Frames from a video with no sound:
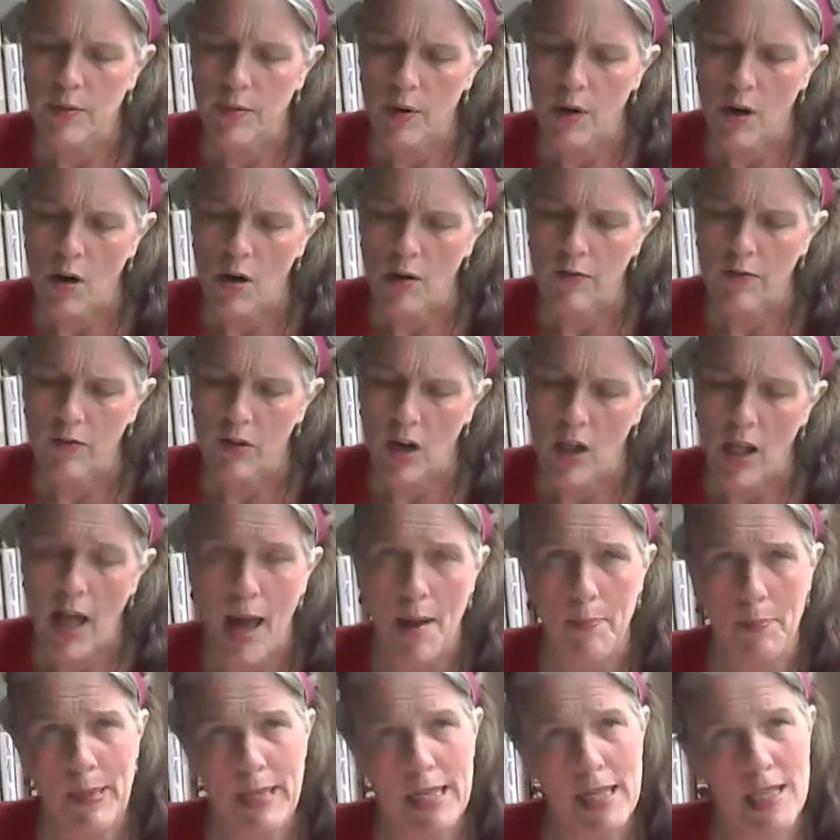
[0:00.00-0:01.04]
our overall
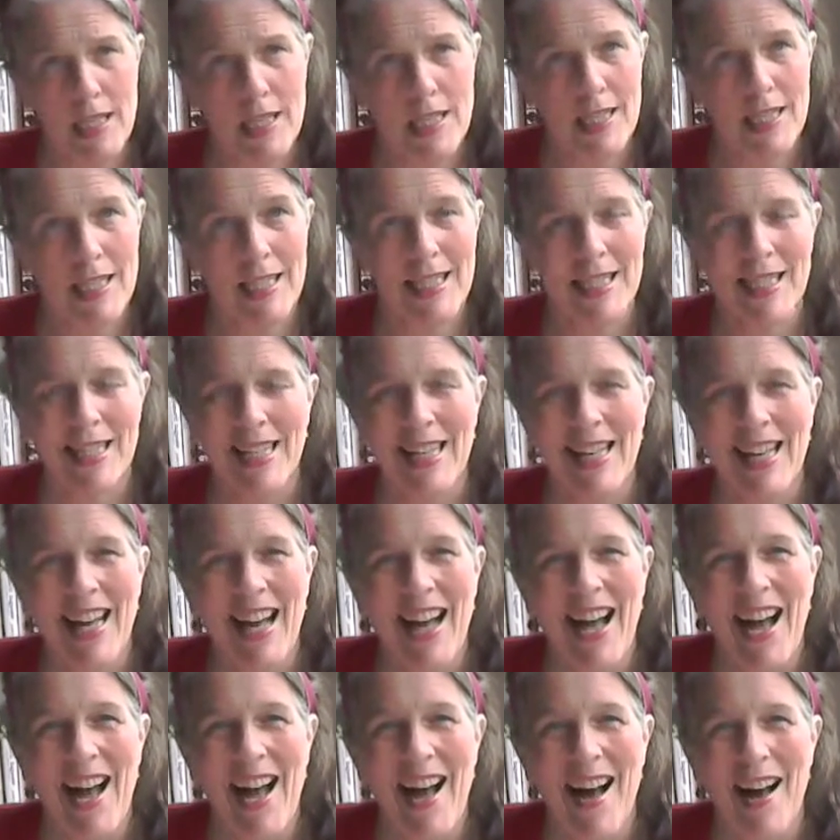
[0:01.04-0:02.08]
happiness
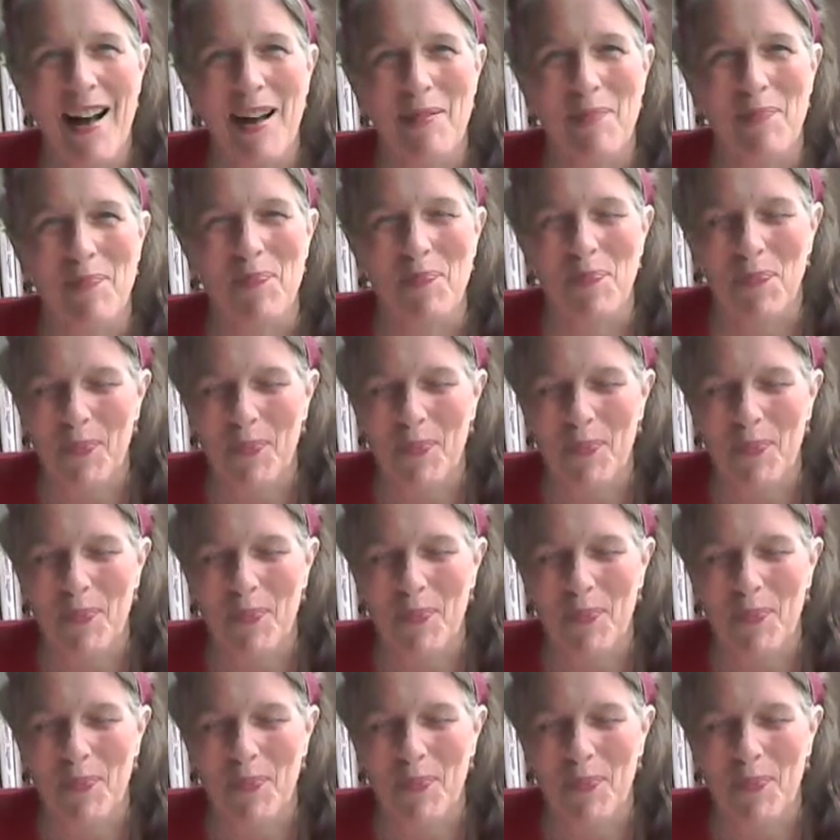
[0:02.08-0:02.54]
um,